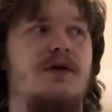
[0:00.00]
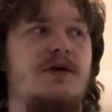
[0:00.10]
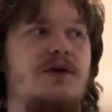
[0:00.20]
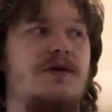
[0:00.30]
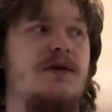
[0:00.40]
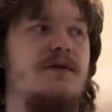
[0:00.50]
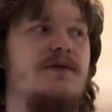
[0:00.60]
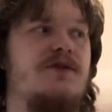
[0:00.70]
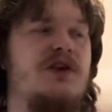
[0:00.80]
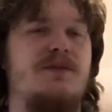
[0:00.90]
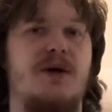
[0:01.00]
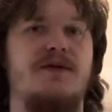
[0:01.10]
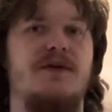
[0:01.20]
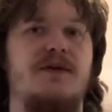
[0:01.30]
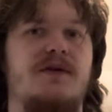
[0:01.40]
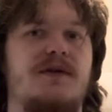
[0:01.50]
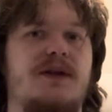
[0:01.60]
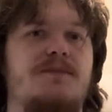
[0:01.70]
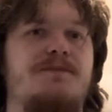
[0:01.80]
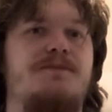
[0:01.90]
use of G buffers
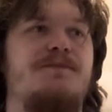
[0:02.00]
and